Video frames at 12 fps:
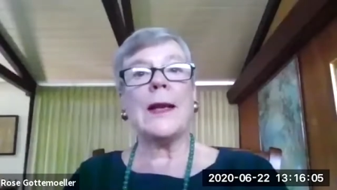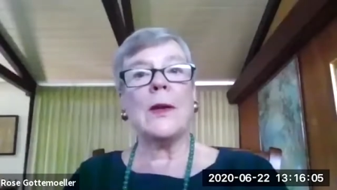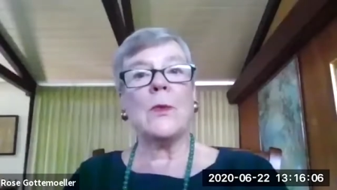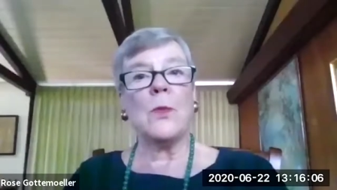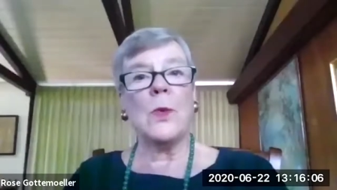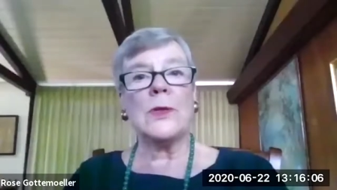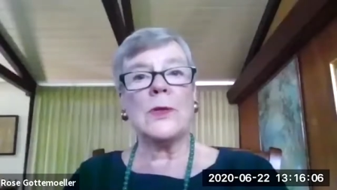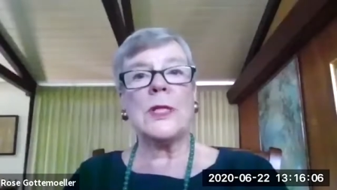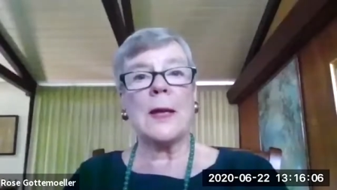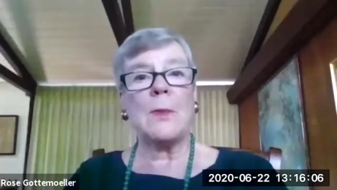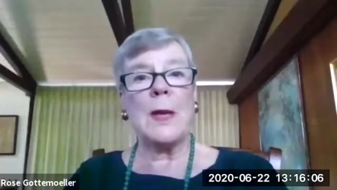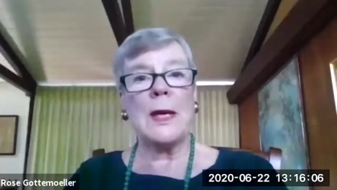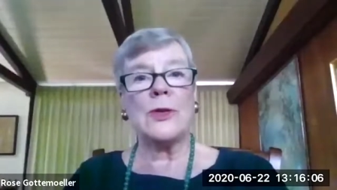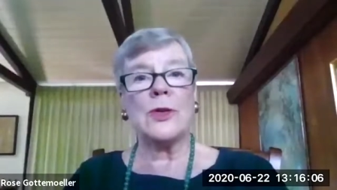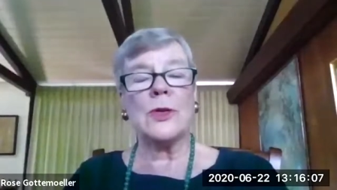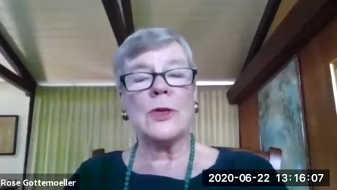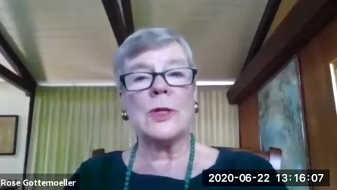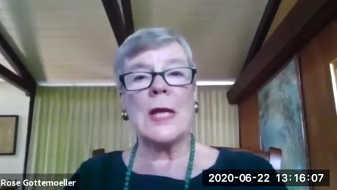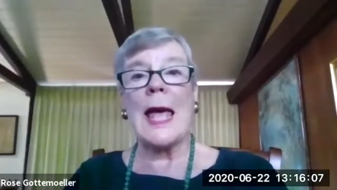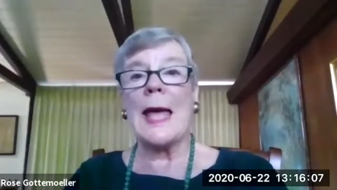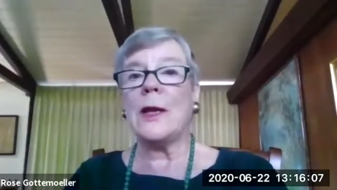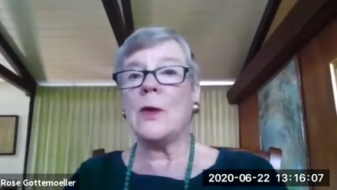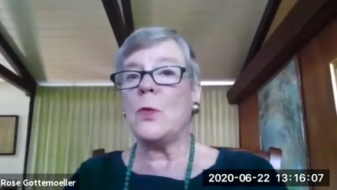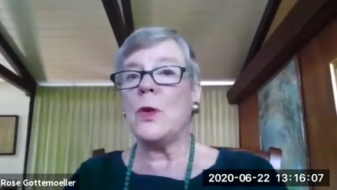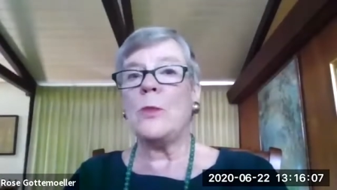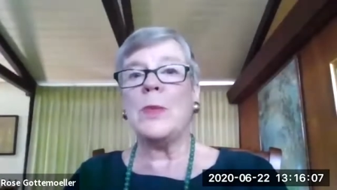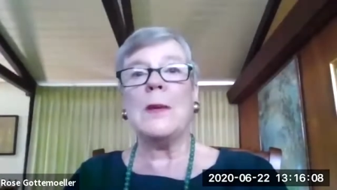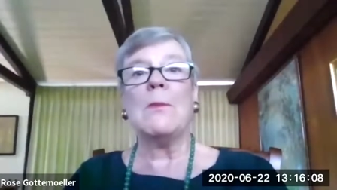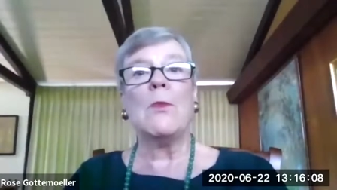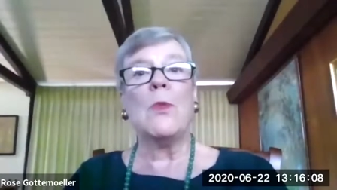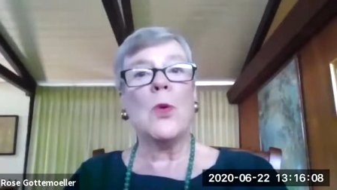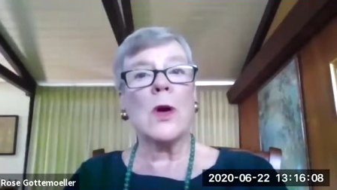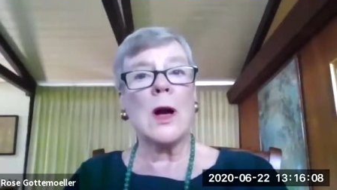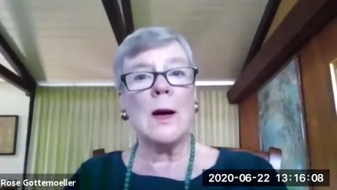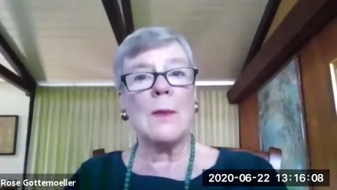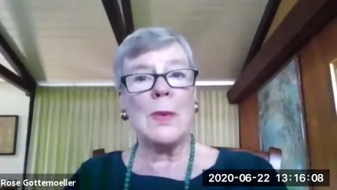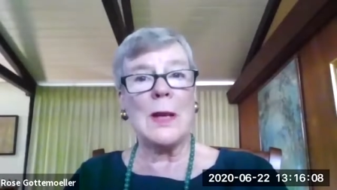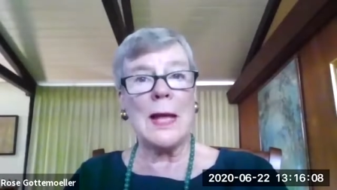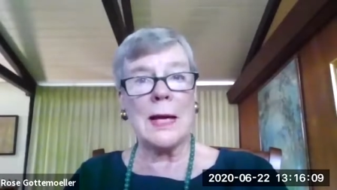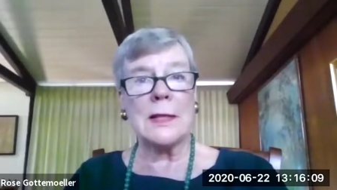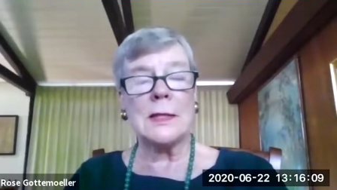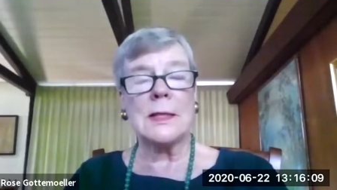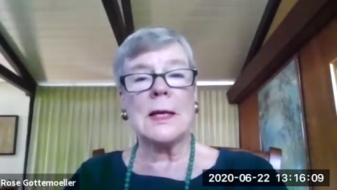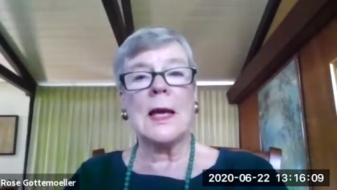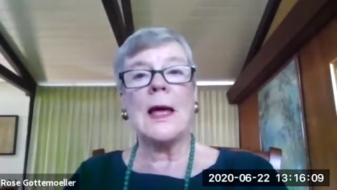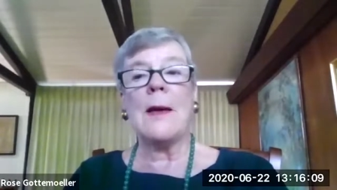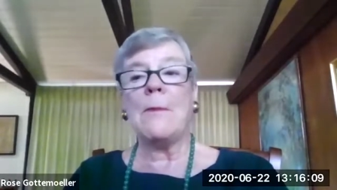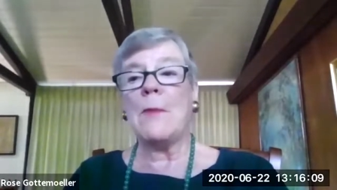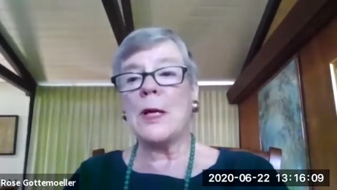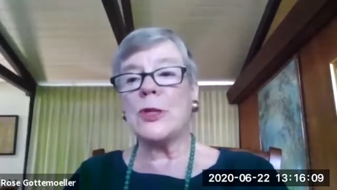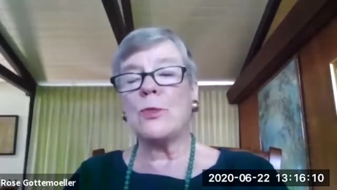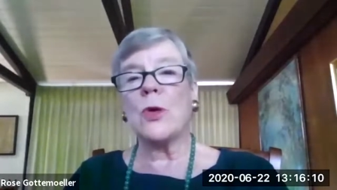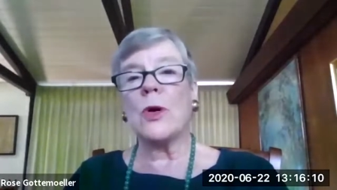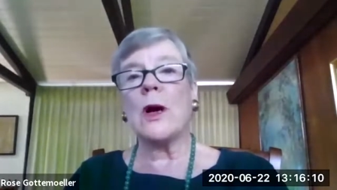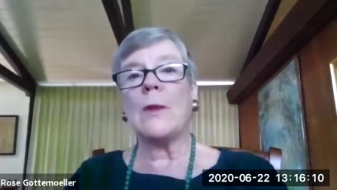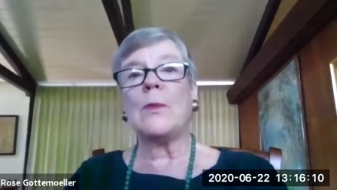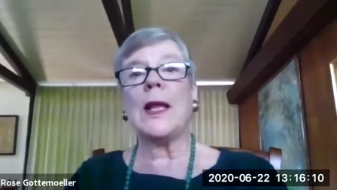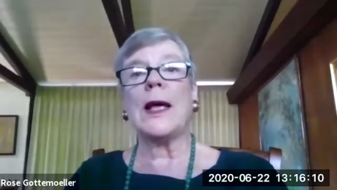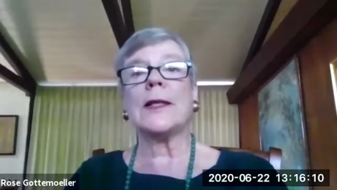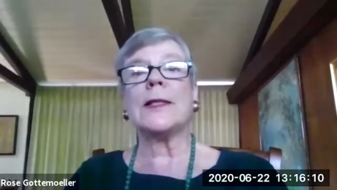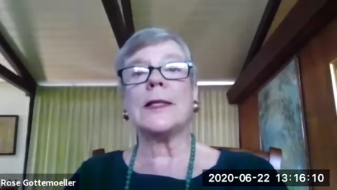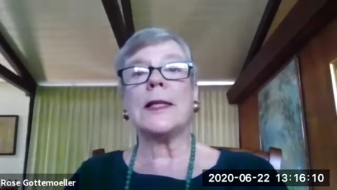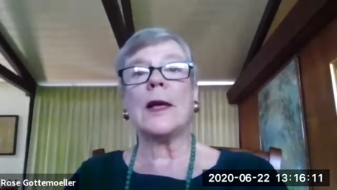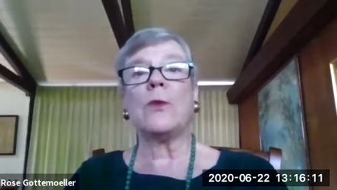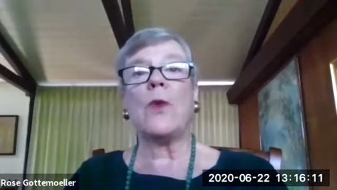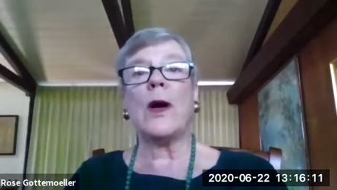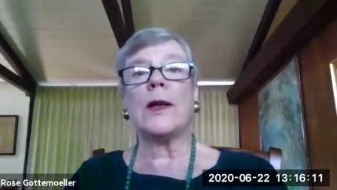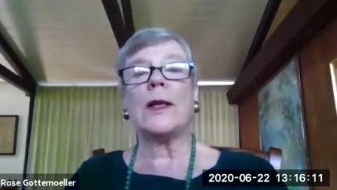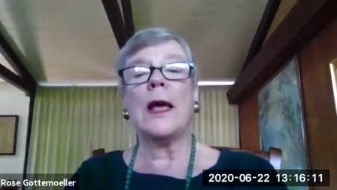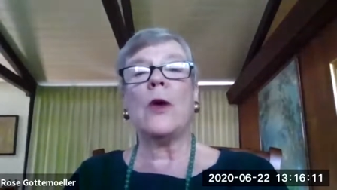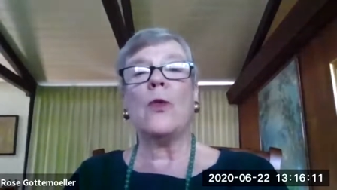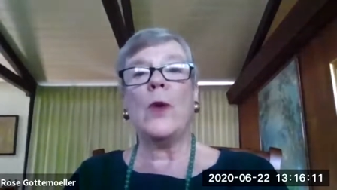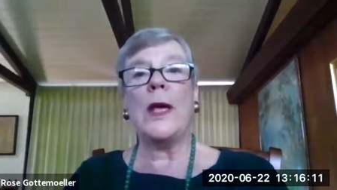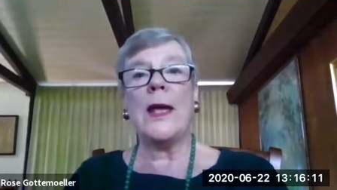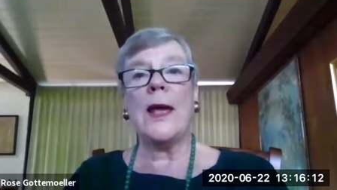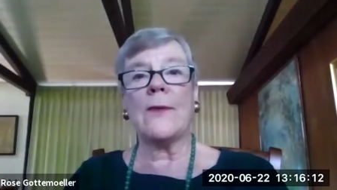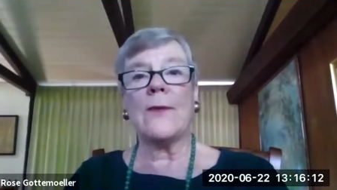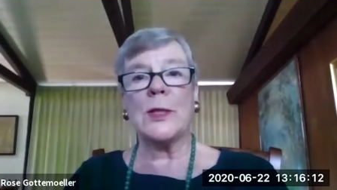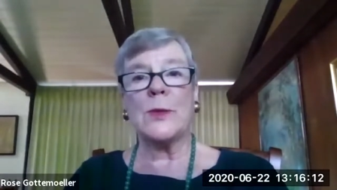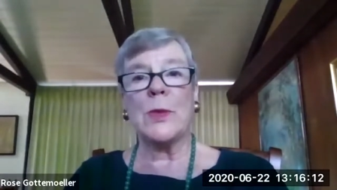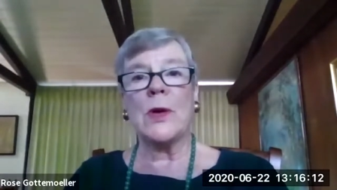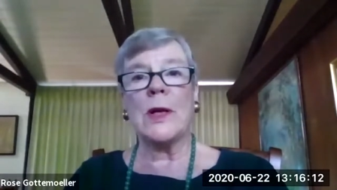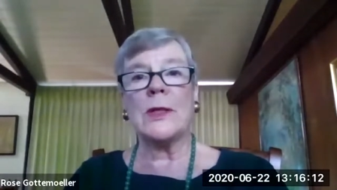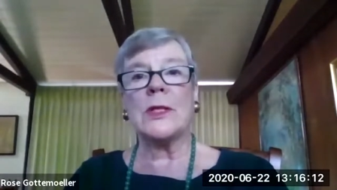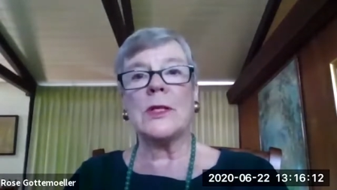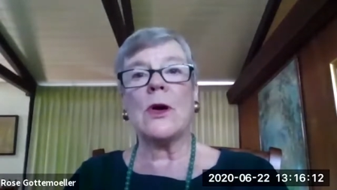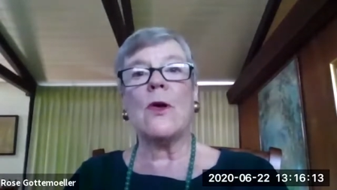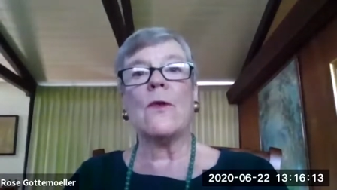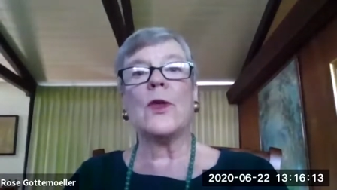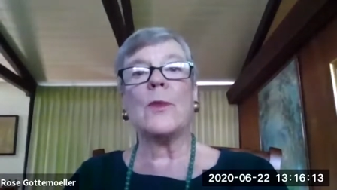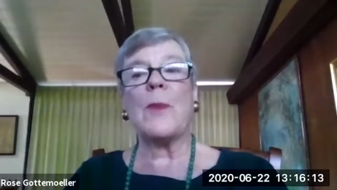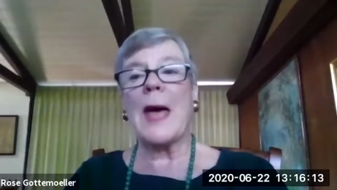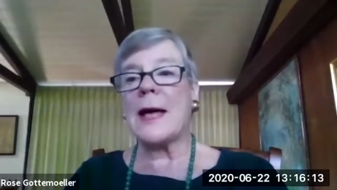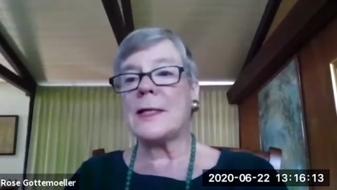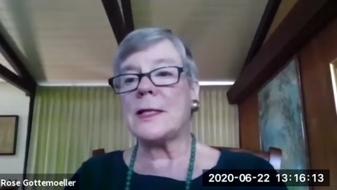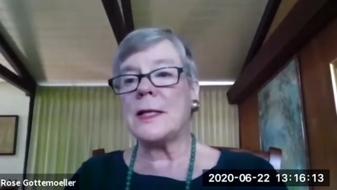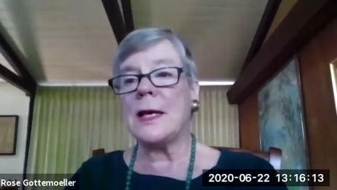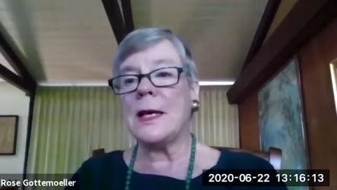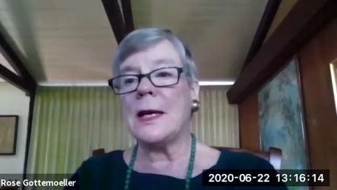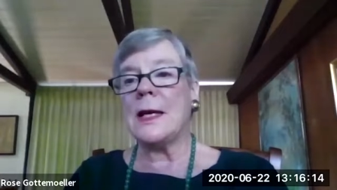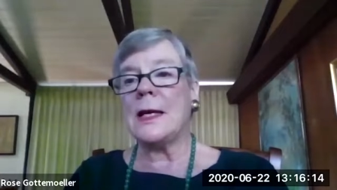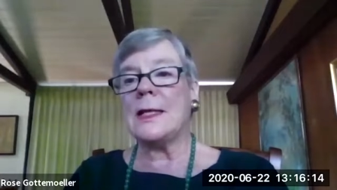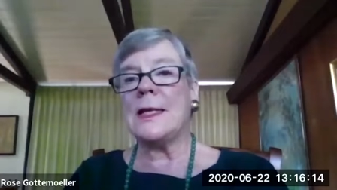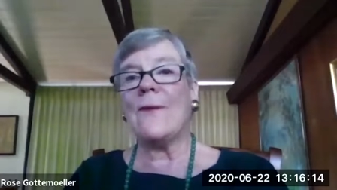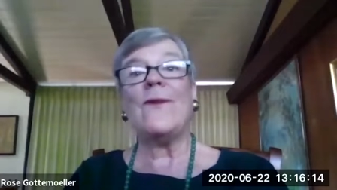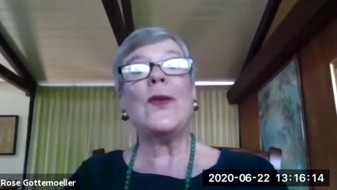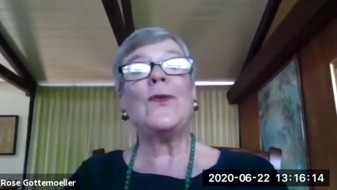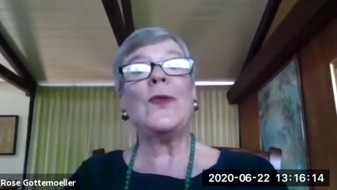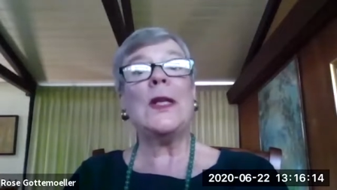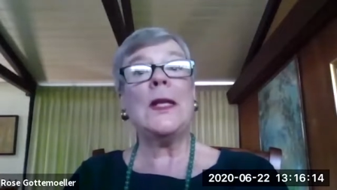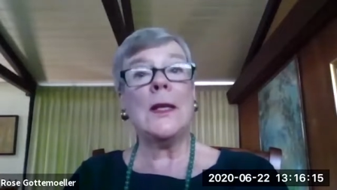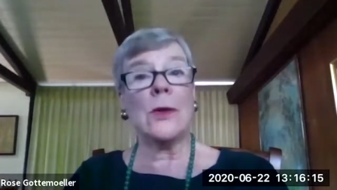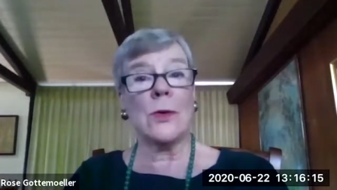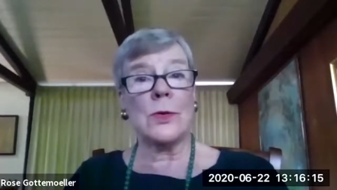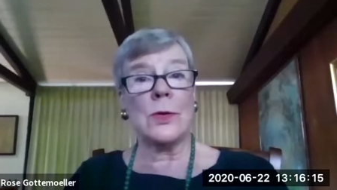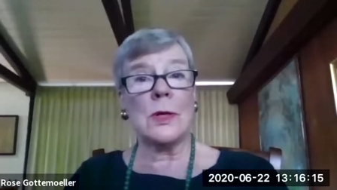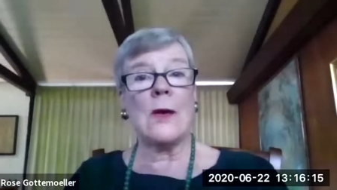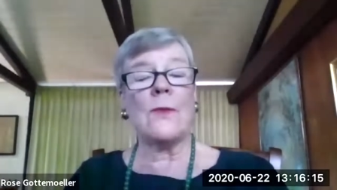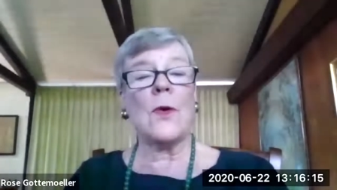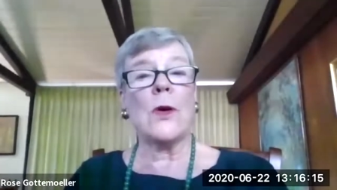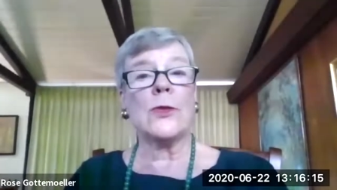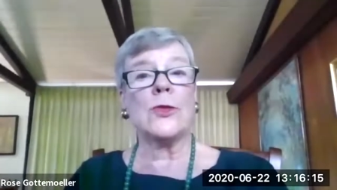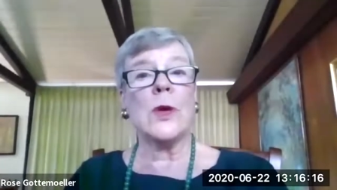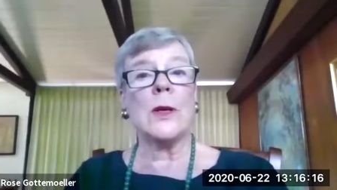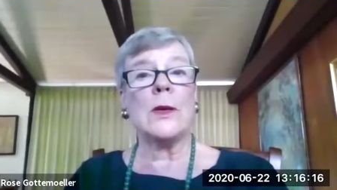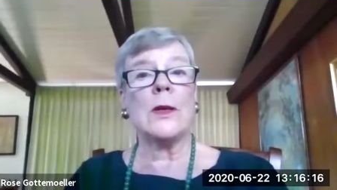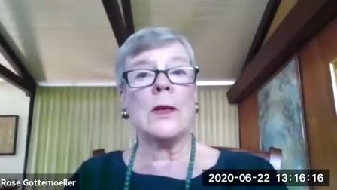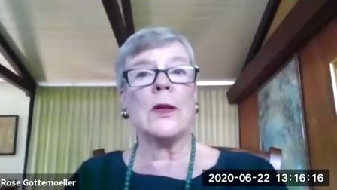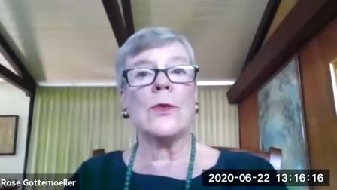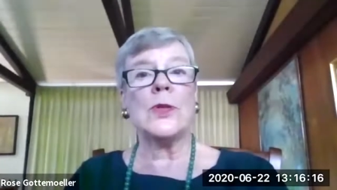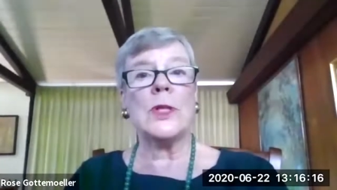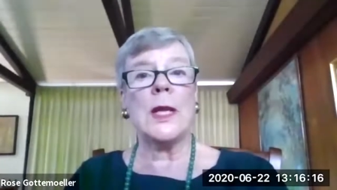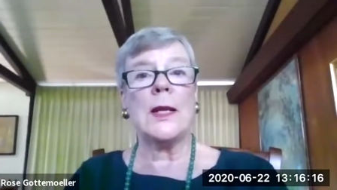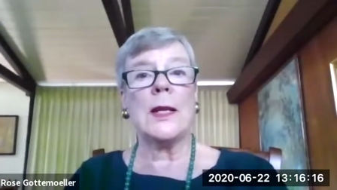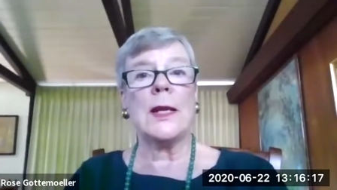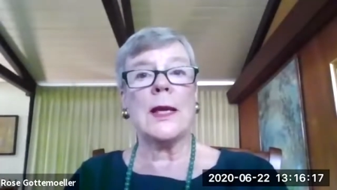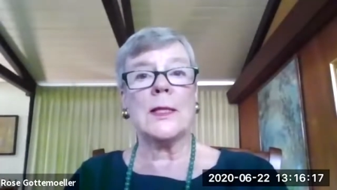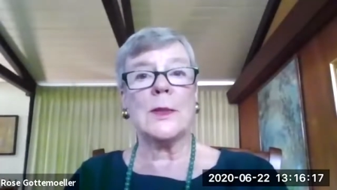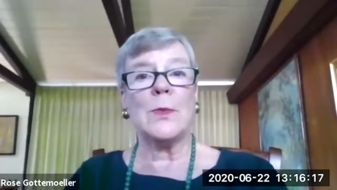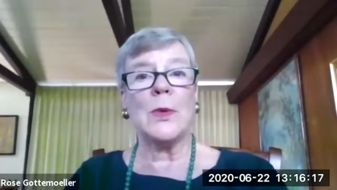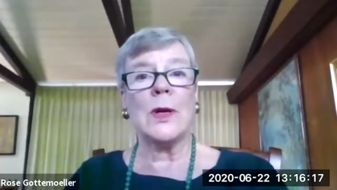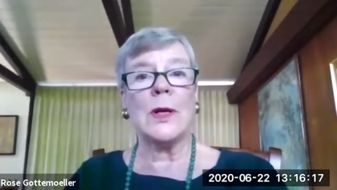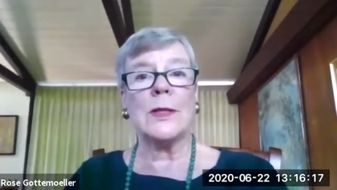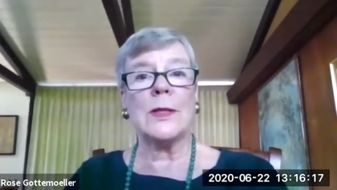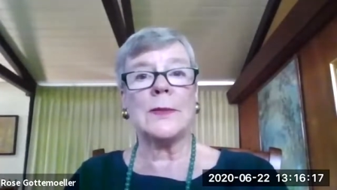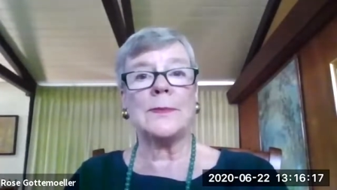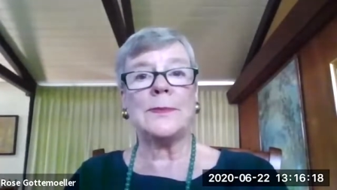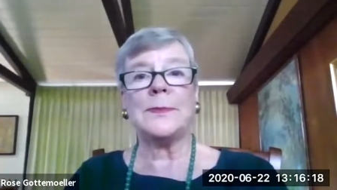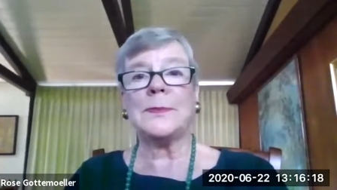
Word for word: and it will take patience and it will be more complex, much more complex than what we have experienced over the past 50 years of our joint negotiating experience.